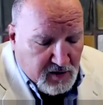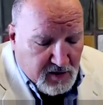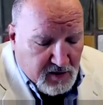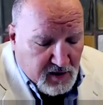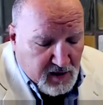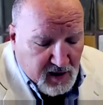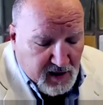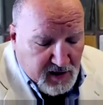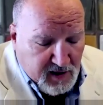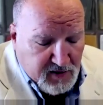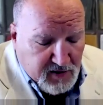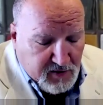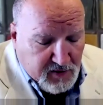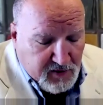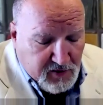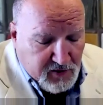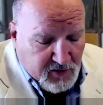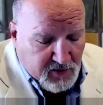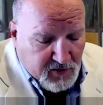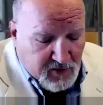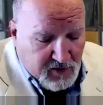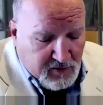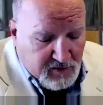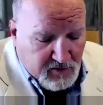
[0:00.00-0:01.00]
The last
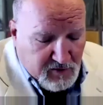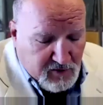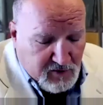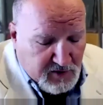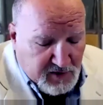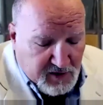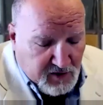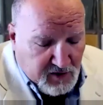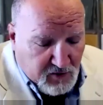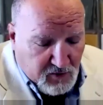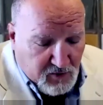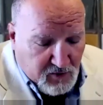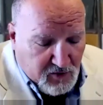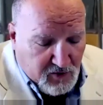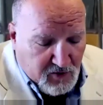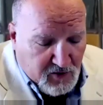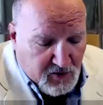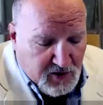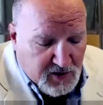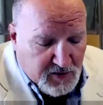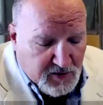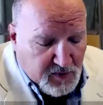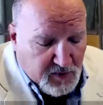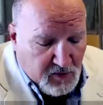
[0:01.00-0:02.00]
resort, we'll hear
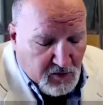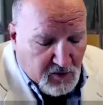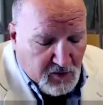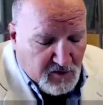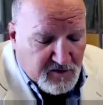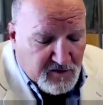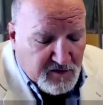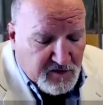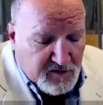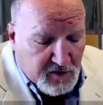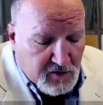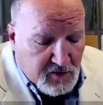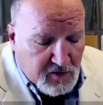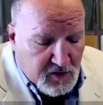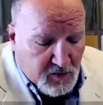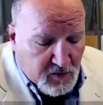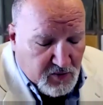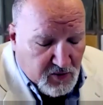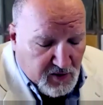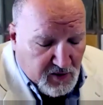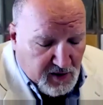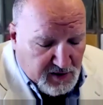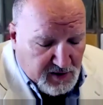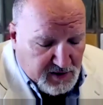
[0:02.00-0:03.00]
words, but we'll feel your
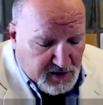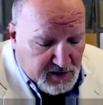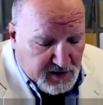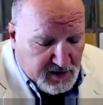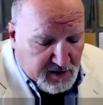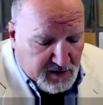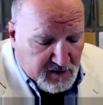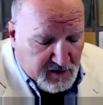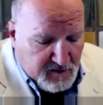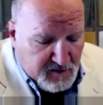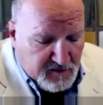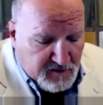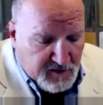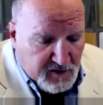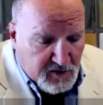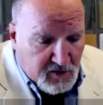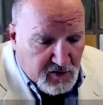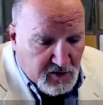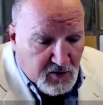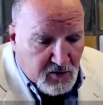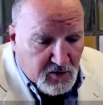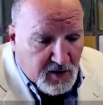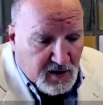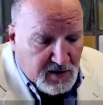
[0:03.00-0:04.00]
presence, feel
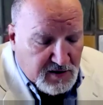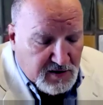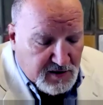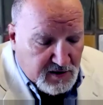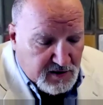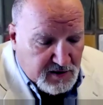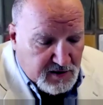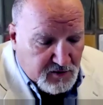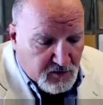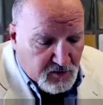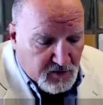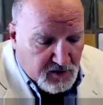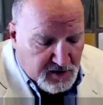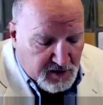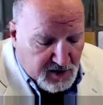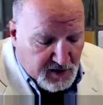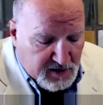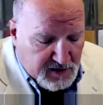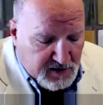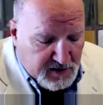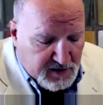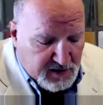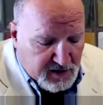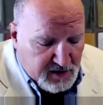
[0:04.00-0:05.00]
your essence with
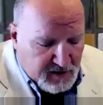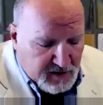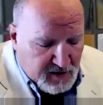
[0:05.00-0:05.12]
us.